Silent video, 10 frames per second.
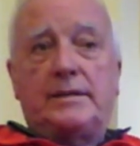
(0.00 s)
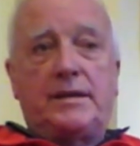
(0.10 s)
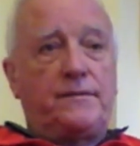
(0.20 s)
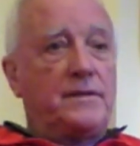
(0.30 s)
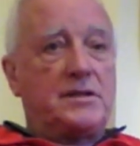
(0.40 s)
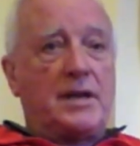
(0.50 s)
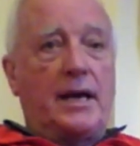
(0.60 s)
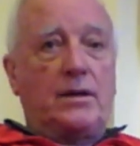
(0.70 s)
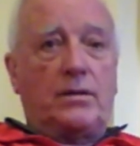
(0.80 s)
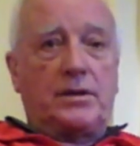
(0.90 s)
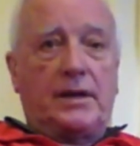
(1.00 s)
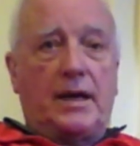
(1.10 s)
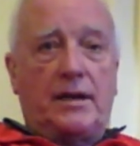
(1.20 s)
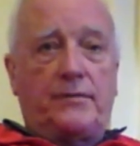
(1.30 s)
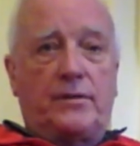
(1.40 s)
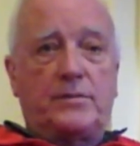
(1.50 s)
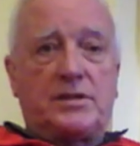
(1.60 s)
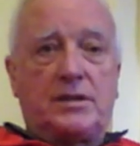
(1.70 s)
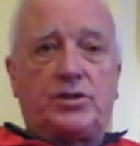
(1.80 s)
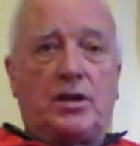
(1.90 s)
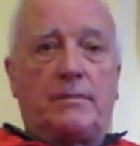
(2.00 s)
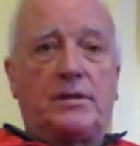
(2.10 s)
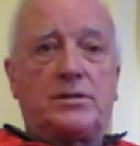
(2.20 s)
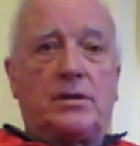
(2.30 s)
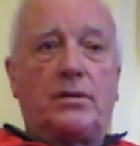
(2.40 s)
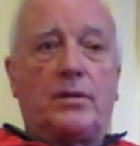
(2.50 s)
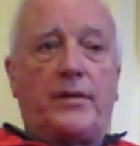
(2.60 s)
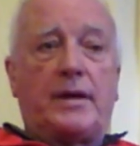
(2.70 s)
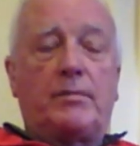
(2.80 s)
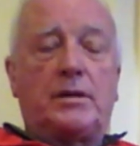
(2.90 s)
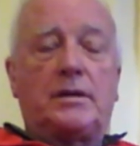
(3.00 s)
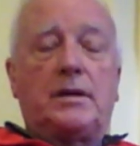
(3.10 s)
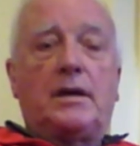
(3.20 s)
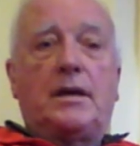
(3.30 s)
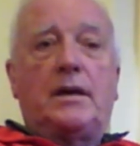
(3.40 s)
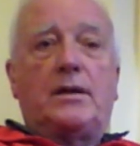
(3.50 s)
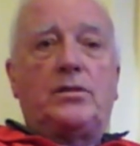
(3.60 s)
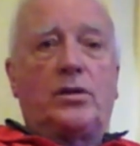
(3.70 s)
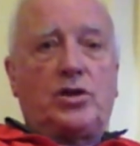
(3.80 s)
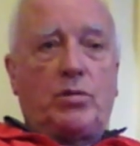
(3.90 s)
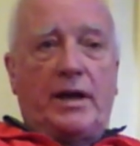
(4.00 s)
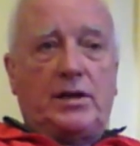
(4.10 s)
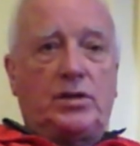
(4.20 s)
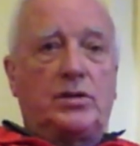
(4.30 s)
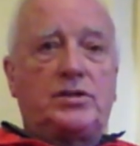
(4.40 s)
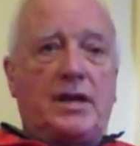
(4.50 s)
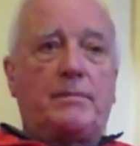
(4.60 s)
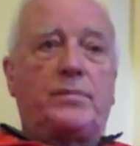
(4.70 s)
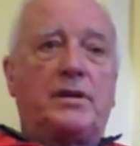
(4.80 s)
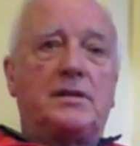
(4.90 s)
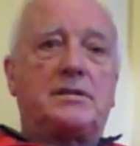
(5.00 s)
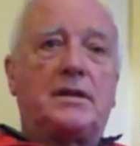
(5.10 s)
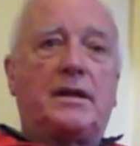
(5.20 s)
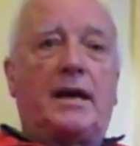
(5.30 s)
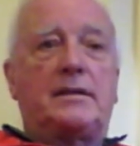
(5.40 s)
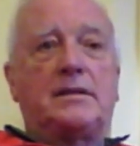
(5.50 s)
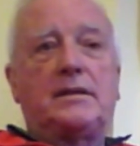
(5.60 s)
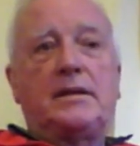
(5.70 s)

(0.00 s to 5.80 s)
Different style altogether from Sid Chalmers, although they were not quite contemporaries. They had